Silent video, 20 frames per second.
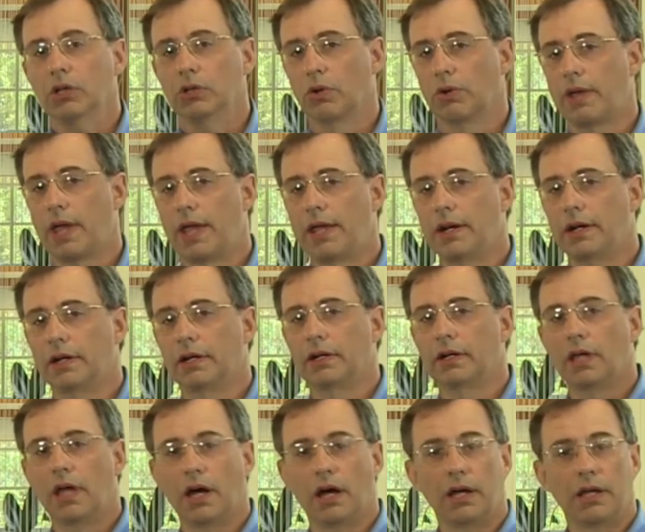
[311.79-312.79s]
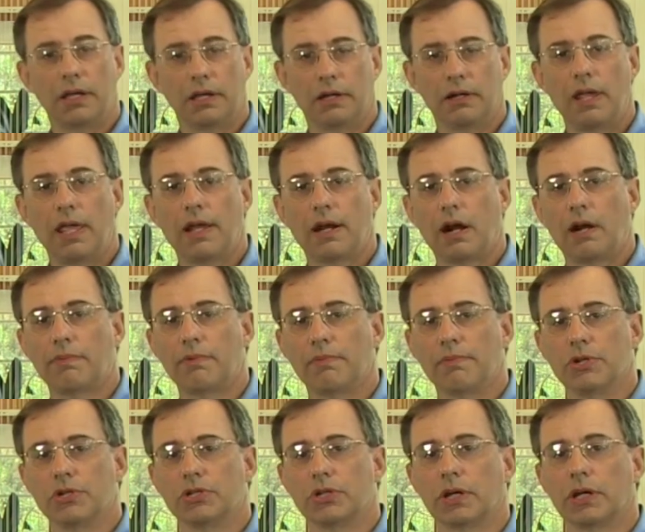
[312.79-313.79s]
located uh, in Ann Arbor,
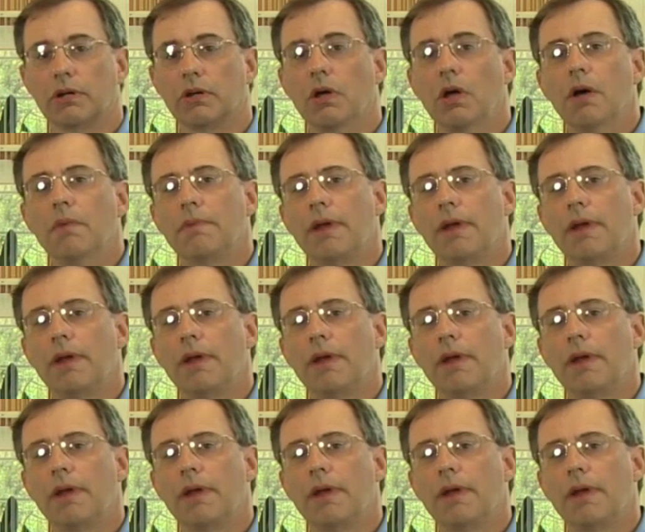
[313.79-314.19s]
Michigan,